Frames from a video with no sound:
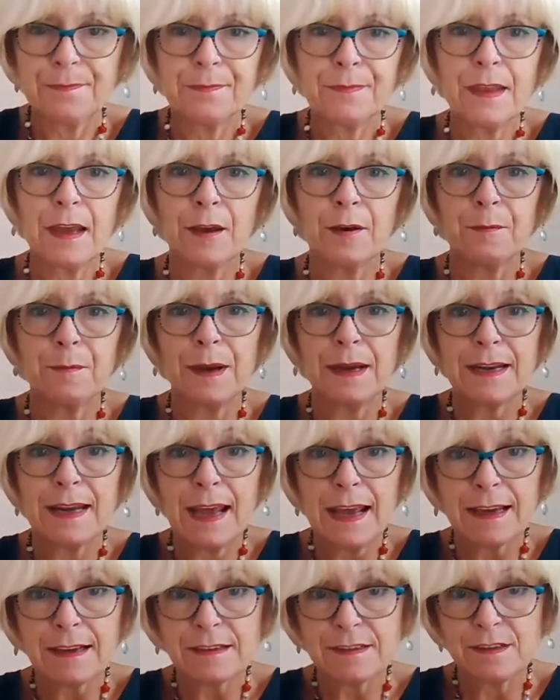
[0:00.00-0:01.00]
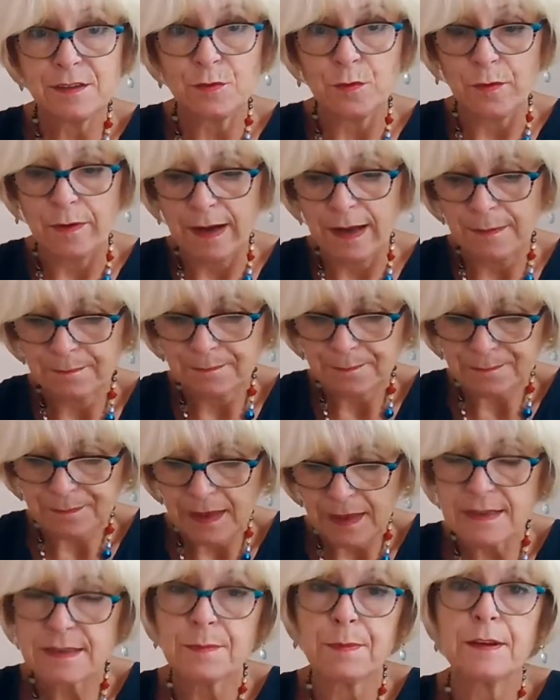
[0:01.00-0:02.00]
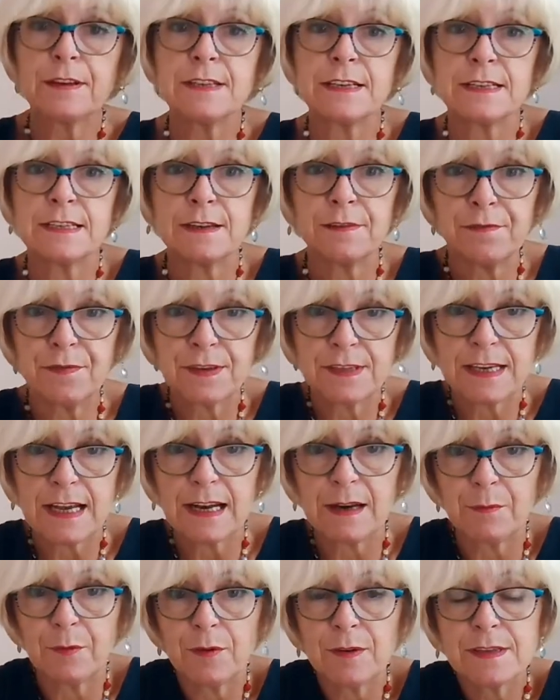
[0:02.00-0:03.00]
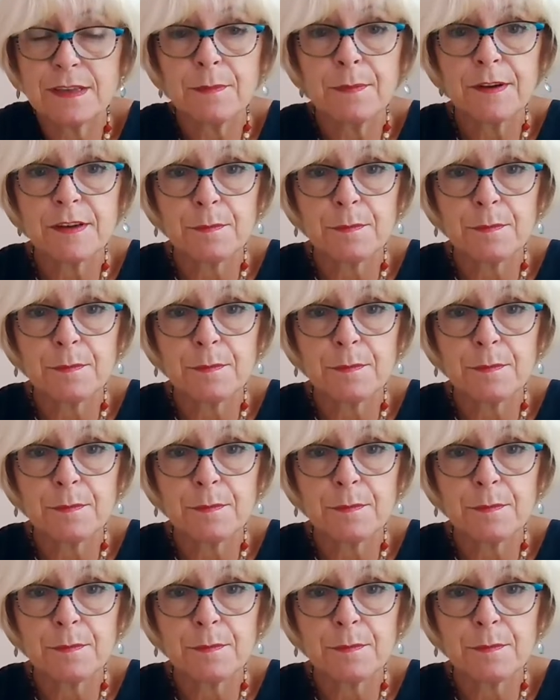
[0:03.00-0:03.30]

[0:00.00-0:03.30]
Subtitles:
Now, my next story is about a different animal. It's about a